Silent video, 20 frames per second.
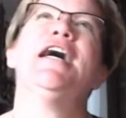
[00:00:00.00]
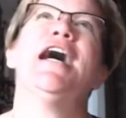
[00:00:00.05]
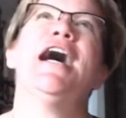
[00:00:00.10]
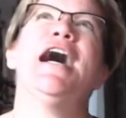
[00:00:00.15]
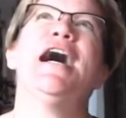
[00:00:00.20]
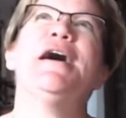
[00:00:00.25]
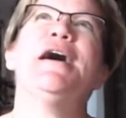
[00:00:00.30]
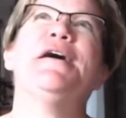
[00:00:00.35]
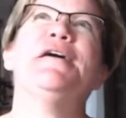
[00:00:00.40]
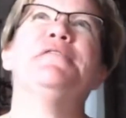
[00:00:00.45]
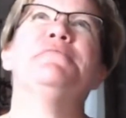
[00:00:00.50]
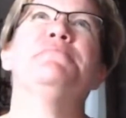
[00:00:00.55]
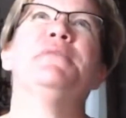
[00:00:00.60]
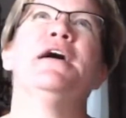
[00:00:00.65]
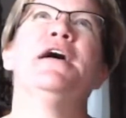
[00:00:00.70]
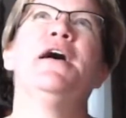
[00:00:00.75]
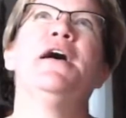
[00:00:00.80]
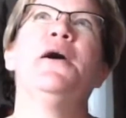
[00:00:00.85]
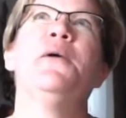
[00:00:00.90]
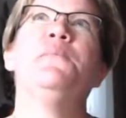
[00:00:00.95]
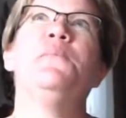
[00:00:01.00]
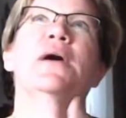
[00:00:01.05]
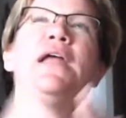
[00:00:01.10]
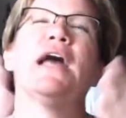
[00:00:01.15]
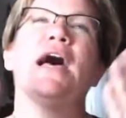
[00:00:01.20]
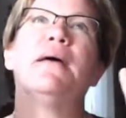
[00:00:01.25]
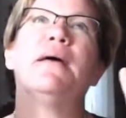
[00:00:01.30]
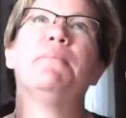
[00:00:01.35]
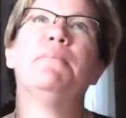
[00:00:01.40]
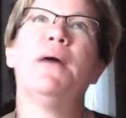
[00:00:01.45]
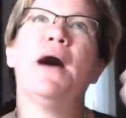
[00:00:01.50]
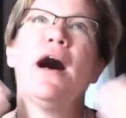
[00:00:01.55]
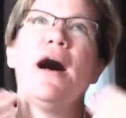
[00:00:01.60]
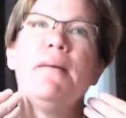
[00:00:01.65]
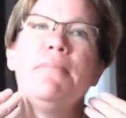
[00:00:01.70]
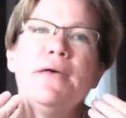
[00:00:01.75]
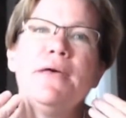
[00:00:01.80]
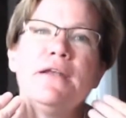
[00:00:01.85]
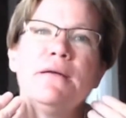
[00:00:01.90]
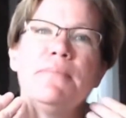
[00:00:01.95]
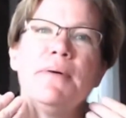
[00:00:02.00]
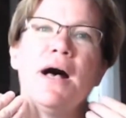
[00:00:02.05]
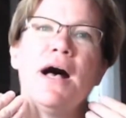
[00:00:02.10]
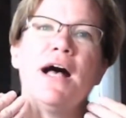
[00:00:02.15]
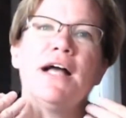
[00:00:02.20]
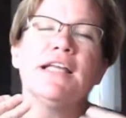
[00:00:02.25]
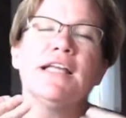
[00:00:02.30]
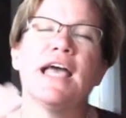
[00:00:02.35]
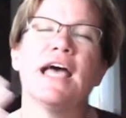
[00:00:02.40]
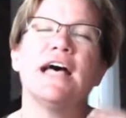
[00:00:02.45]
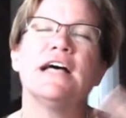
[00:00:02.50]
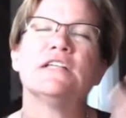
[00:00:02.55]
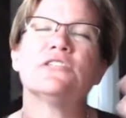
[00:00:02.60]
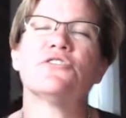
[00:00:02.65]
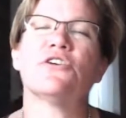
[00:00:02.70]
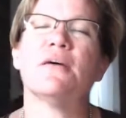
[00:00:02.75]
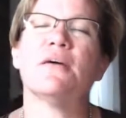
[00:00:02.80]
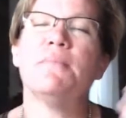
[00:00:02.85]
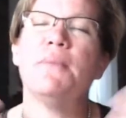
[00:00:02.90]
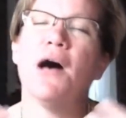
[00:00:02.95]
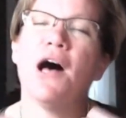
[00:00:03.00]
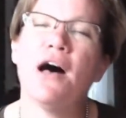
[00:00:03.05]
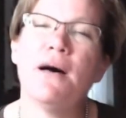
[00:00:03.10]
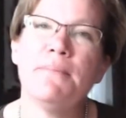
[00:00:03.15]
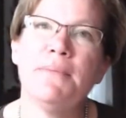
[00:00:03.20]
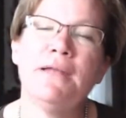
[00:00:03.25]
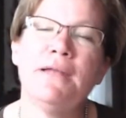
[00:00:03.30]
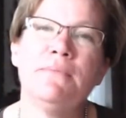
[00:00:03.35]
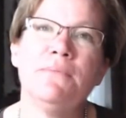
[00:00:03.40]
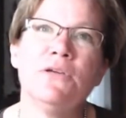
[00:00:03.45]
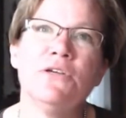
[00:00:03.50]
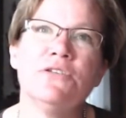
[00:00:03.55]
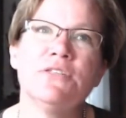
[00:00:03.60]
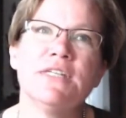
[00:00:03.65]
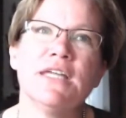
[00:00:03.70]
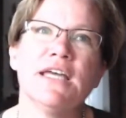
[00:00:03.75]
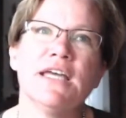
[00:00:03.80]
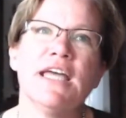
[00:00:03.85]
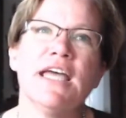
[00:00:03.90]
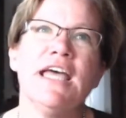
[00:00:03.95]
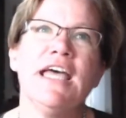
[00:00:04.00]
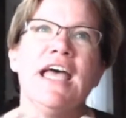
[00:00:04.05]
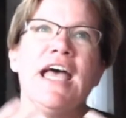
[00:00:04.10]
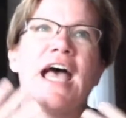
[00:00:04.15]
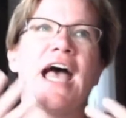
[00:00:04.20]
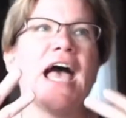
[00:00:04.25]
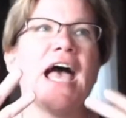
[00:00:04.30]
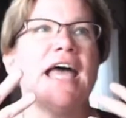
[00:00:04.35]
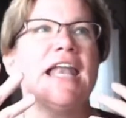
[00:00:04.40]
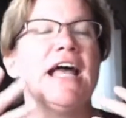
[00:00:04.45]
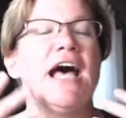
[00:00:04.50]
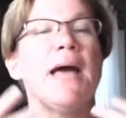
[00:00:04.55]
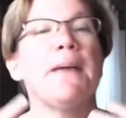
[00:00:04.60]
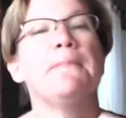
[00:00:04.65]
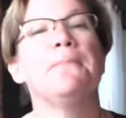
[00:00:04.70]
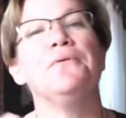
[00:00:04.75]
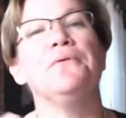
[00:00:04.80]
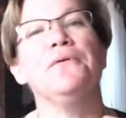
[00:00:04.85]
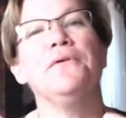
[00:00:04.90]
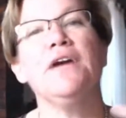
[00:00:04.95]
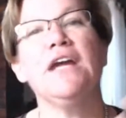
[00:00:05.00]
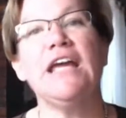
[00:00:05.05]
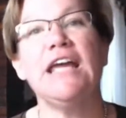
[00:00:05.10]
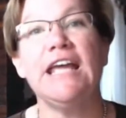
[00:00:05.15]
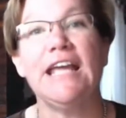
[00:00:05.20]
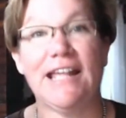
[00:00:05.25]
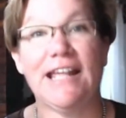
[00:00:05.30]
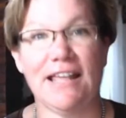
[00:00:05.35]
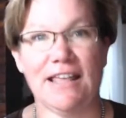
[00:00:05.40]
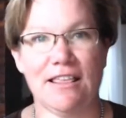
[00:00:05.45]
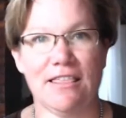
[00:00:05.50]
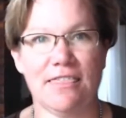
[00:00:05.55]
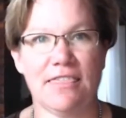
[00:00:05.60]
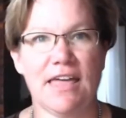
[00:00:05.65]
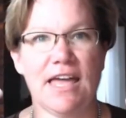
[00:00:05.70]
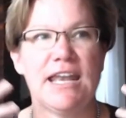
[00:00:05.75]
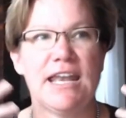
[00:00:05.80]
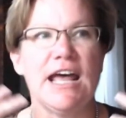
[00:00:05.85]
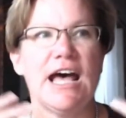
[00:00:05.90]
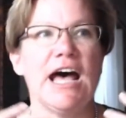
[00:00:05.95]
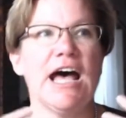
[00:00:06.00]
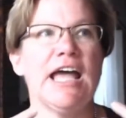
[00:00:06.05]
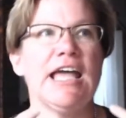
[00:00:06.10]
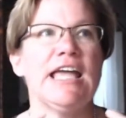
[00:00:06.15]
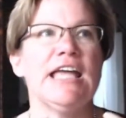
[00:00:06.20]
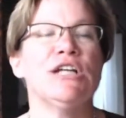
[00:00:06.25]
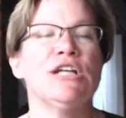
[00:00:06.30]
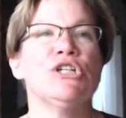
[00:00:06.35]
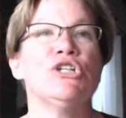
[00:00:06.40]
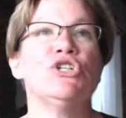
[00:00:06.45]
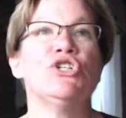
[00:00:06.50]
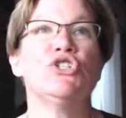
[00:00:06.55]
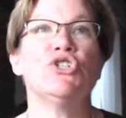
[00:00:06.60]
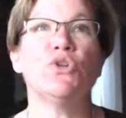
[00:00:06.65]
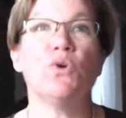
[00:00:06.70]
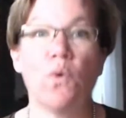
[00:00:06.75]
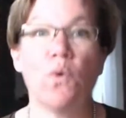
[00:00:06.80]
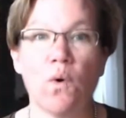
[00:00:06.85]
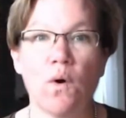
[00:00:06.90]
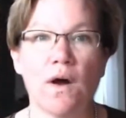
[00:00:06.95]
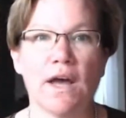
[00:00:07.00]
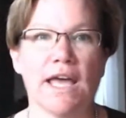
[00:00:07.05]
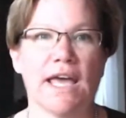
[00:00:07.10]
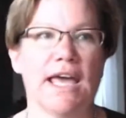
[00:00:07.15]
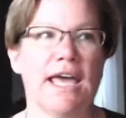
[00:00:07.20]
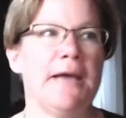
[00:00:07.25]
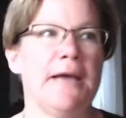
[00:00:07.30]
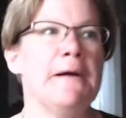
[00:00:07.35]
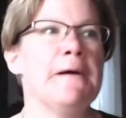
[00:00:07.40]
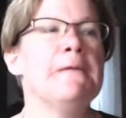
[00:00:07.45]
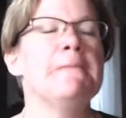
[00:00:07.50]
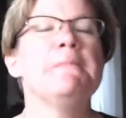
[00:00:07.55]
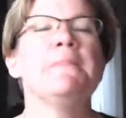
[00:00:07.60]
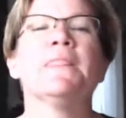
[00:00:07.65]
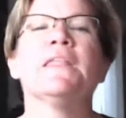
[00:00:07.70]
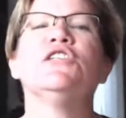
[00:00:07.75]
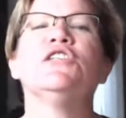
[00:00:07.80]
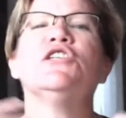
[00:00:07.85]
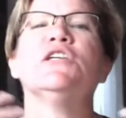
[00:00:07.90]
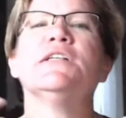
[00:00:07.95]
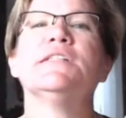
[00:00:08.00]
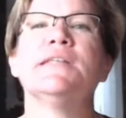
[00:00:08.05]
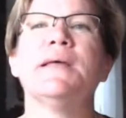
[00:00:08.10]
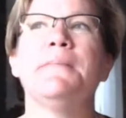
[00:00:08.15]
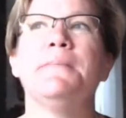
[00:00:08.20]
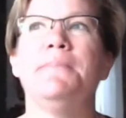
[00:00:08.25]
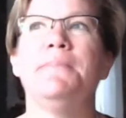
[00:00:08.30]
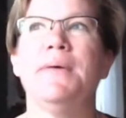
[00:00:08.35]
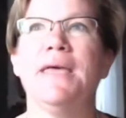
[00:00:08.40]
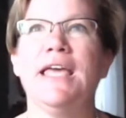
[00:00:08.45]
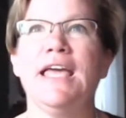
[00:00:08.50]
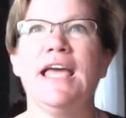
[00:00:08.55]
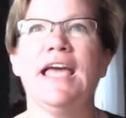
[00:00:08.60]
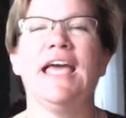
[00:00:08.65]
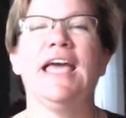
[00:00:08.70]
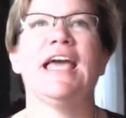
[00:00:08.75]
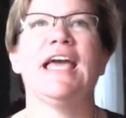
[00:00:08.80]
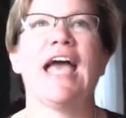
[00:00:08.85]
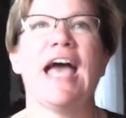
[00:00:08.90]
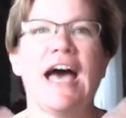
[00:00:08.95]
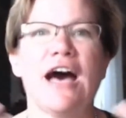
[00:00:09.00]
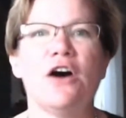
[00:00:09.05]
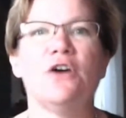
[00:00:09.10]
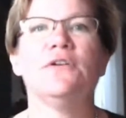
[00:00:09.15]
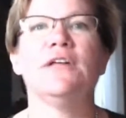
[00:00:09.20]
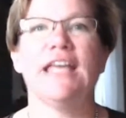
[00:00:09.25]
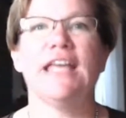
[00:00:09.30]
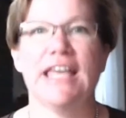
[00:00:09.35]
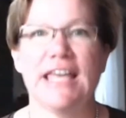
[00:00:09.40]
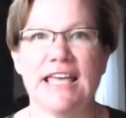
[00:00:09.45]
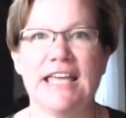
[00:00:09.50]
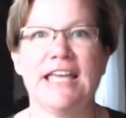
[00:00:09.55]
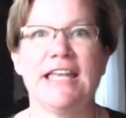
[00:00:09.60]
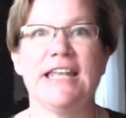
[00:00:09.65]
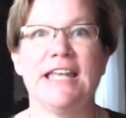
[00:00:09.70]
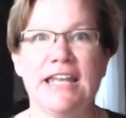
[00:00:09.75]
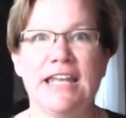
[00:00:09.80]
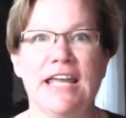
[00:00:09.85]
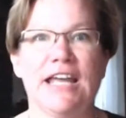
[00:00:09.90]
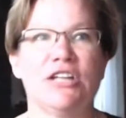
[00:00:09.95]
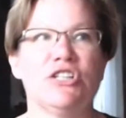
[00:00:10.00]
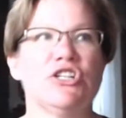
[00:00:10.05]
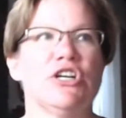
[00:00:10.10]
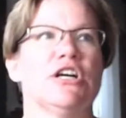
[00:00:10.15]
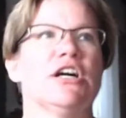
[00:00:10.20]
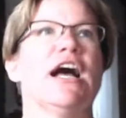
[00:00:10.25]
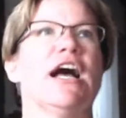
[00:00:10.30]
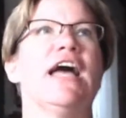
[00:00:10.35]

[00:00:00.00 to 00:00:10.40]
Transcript: But I pop in a podcast or I pop in music and I breathe and I enjoy just being out in nature.